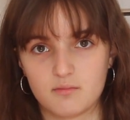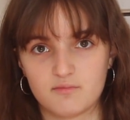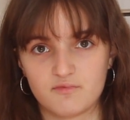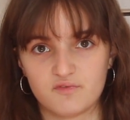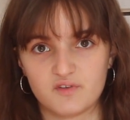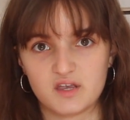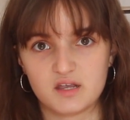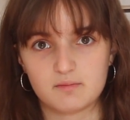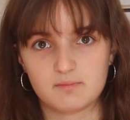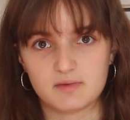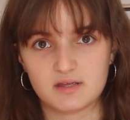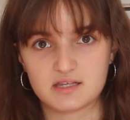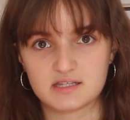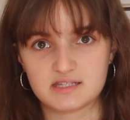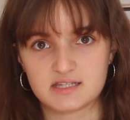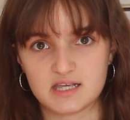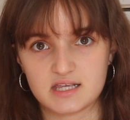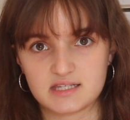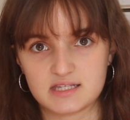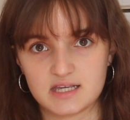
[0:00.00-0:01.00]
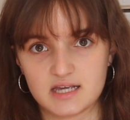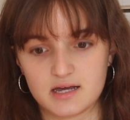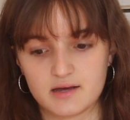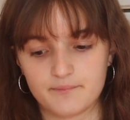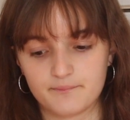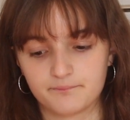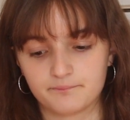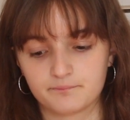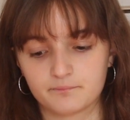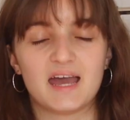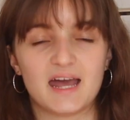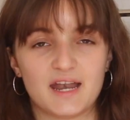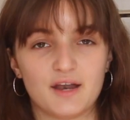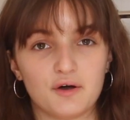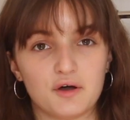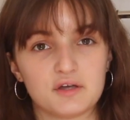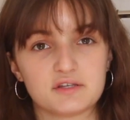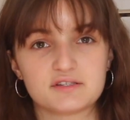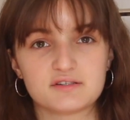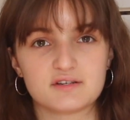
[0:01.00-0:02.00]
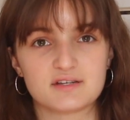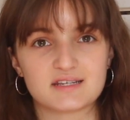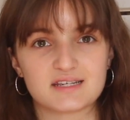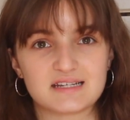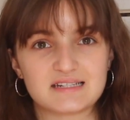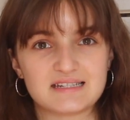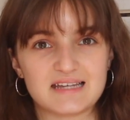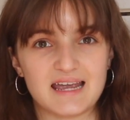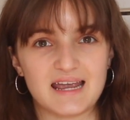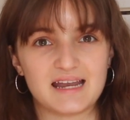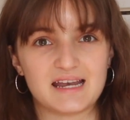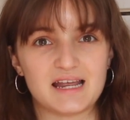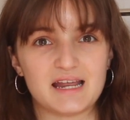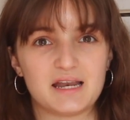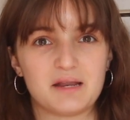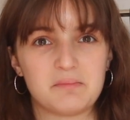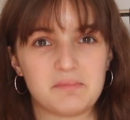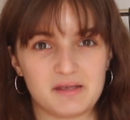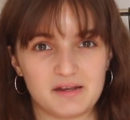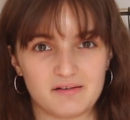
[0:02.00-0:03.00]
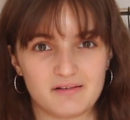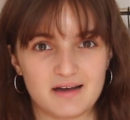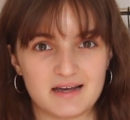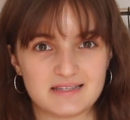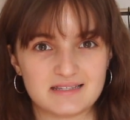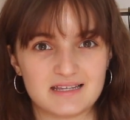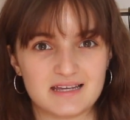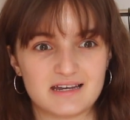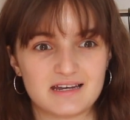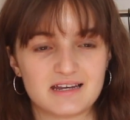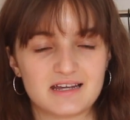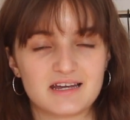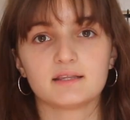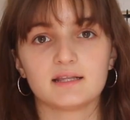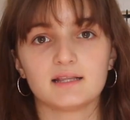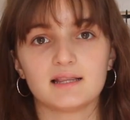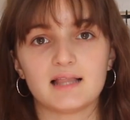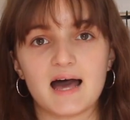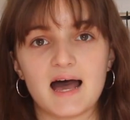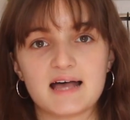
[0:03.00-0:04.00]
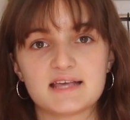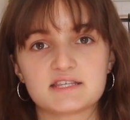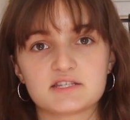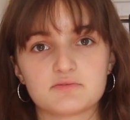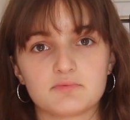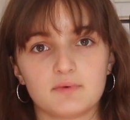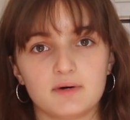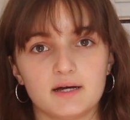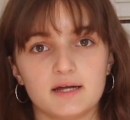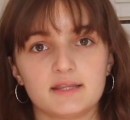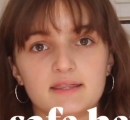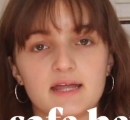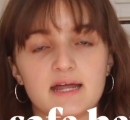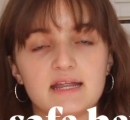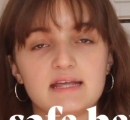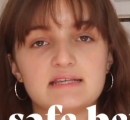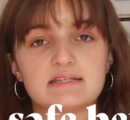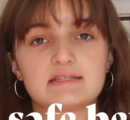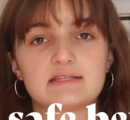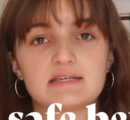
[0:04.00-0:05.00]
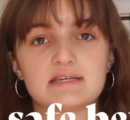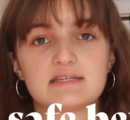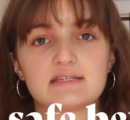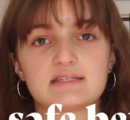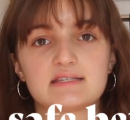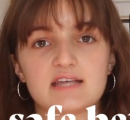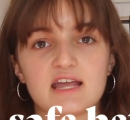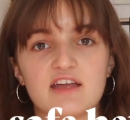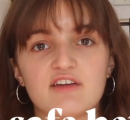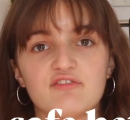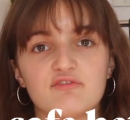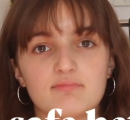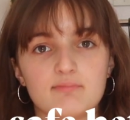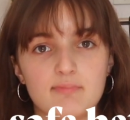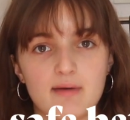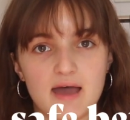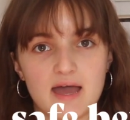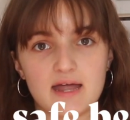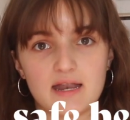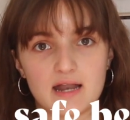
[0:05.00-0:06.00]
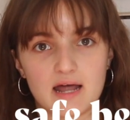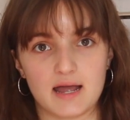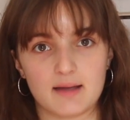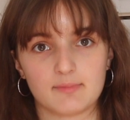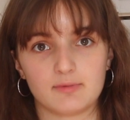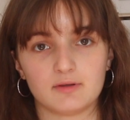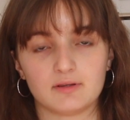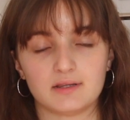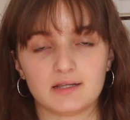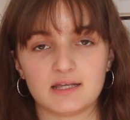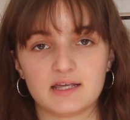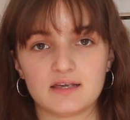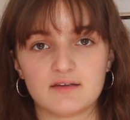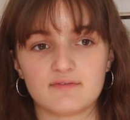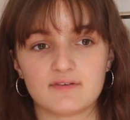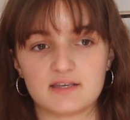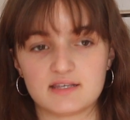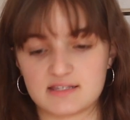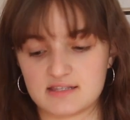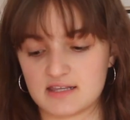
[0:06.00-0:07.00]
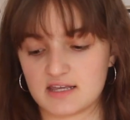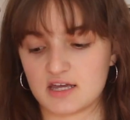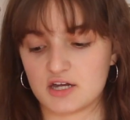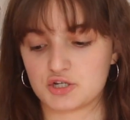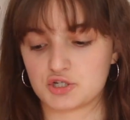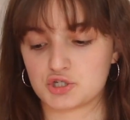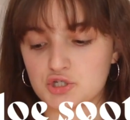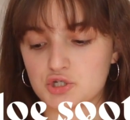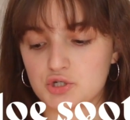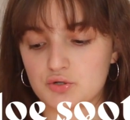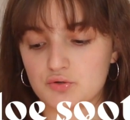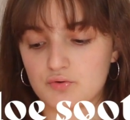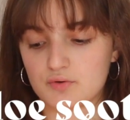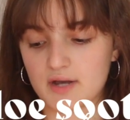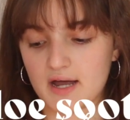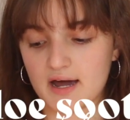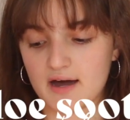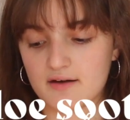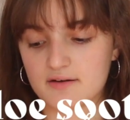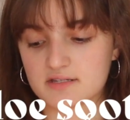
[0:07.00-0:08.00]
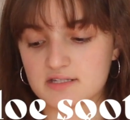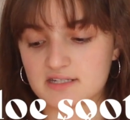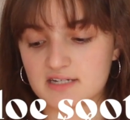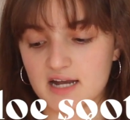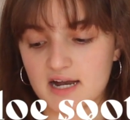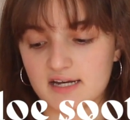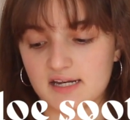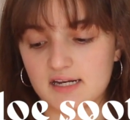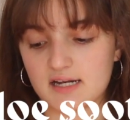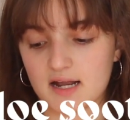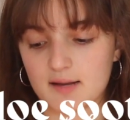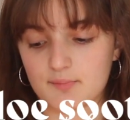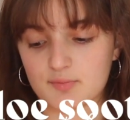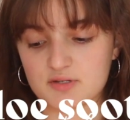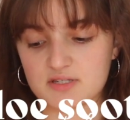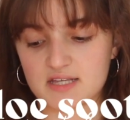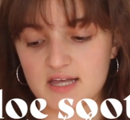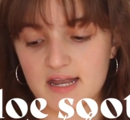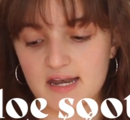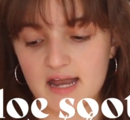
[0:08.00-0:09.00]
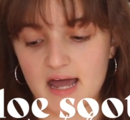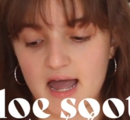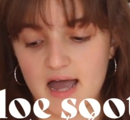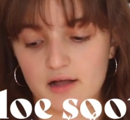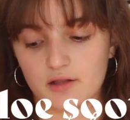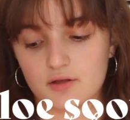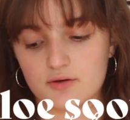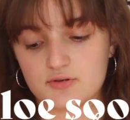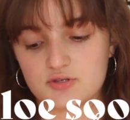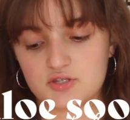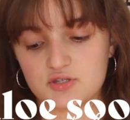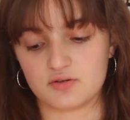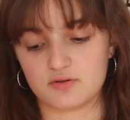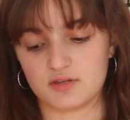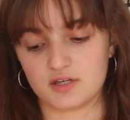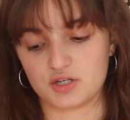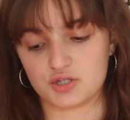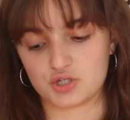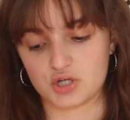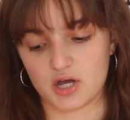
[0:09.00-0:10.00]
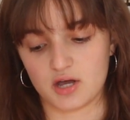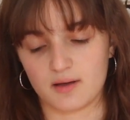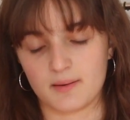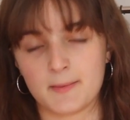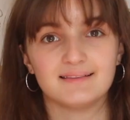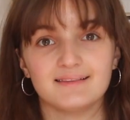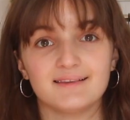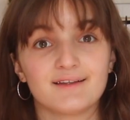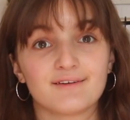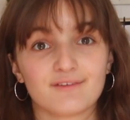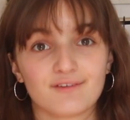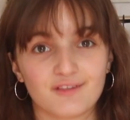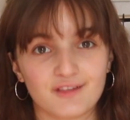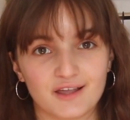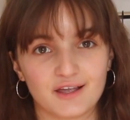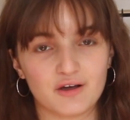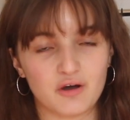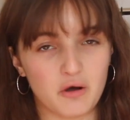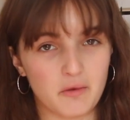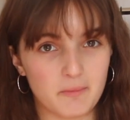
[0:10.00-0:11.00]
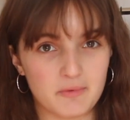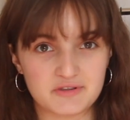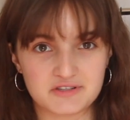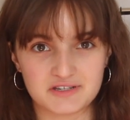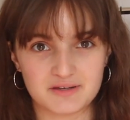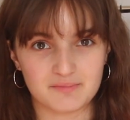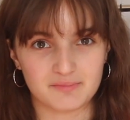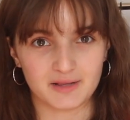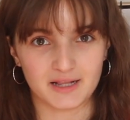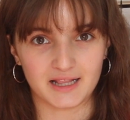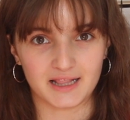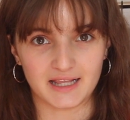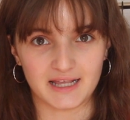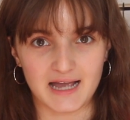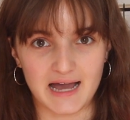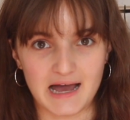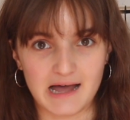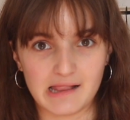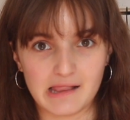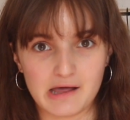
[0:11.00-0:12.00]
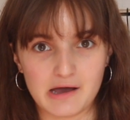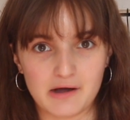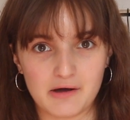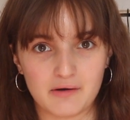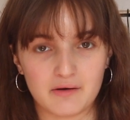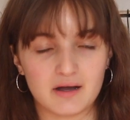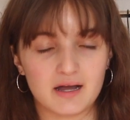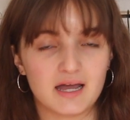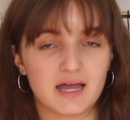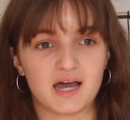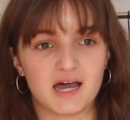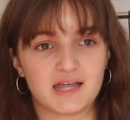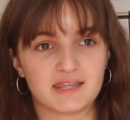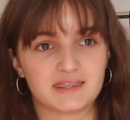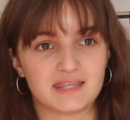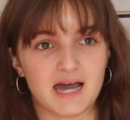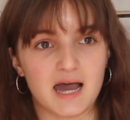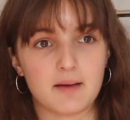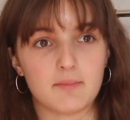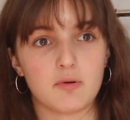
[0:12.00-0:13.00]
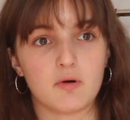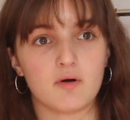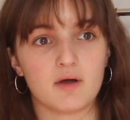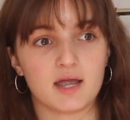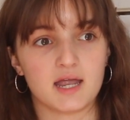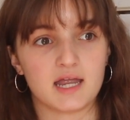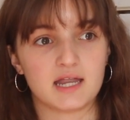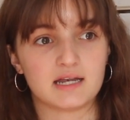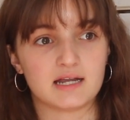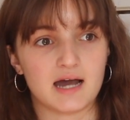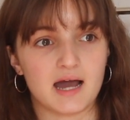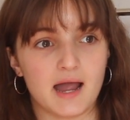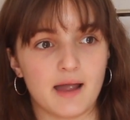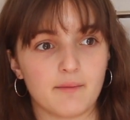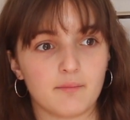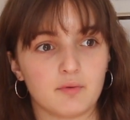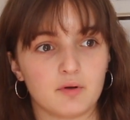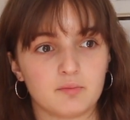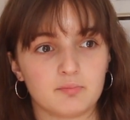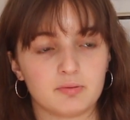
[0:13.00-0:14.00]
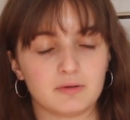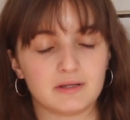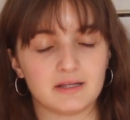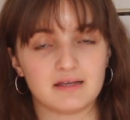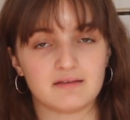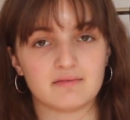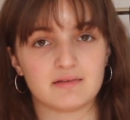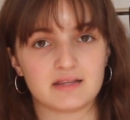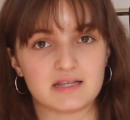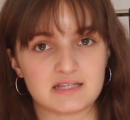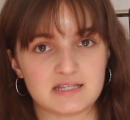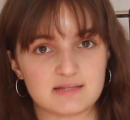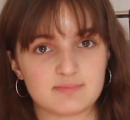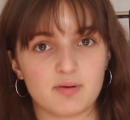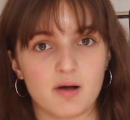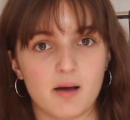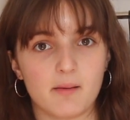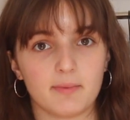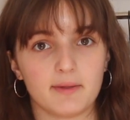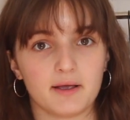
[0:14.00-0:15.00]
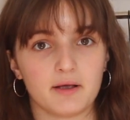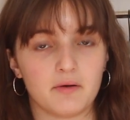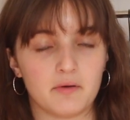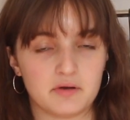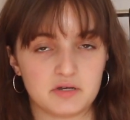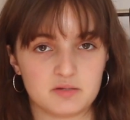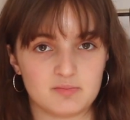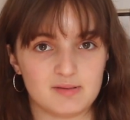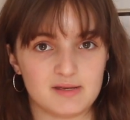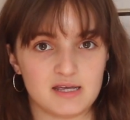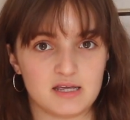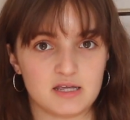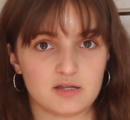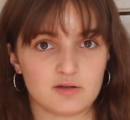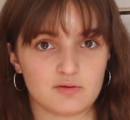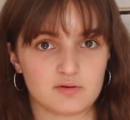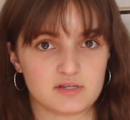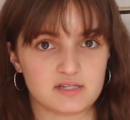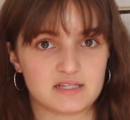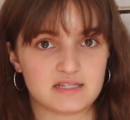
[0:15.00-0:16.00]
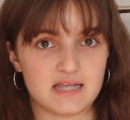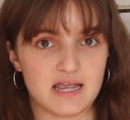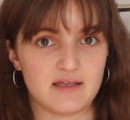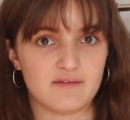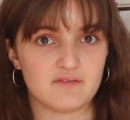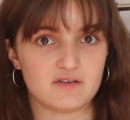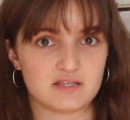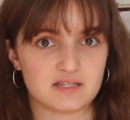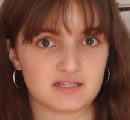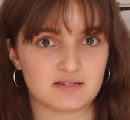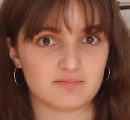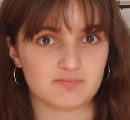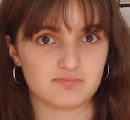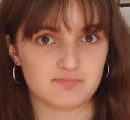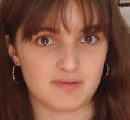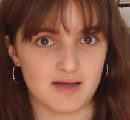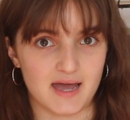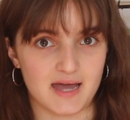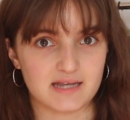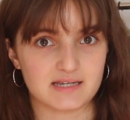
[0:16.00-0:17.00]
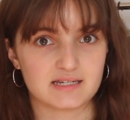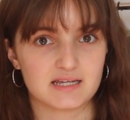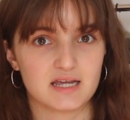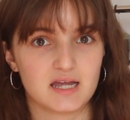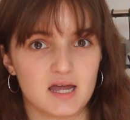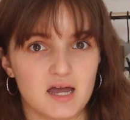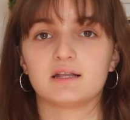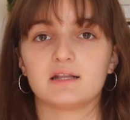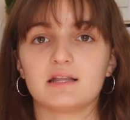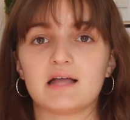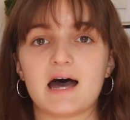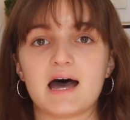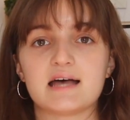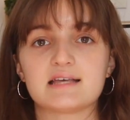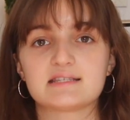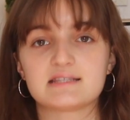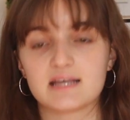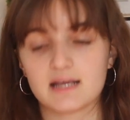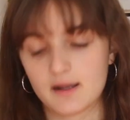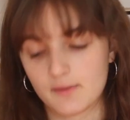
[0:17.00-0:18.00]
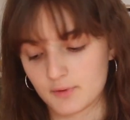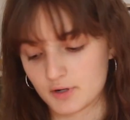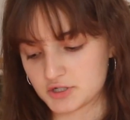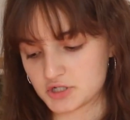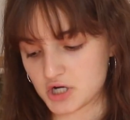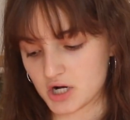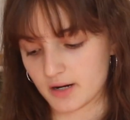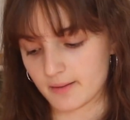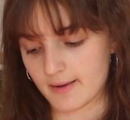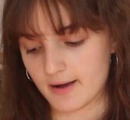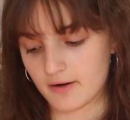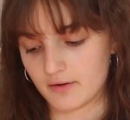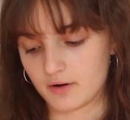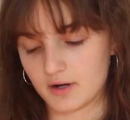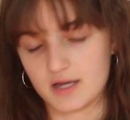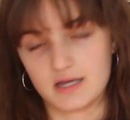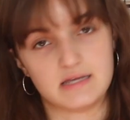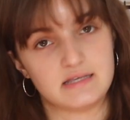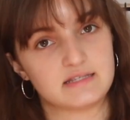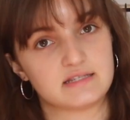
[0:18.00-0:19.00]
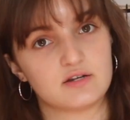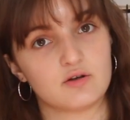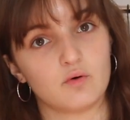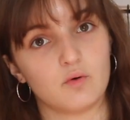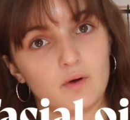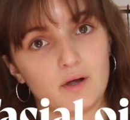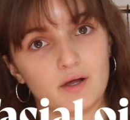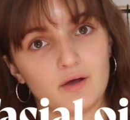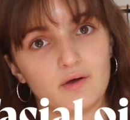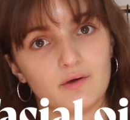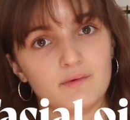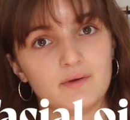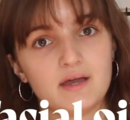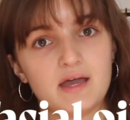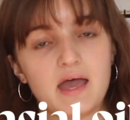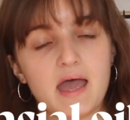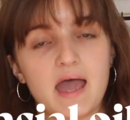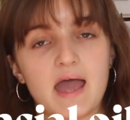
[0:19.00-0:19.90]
feed melassesia. And it also does contain an amino acid. The last one that is the safe bet, I believe, is the Etude House 99% Aloe Soothing Gel. Literally almost completely aloe. At that point, I would believe that this is probably going to be your safest bet. The last thing I want to talk about is an oil.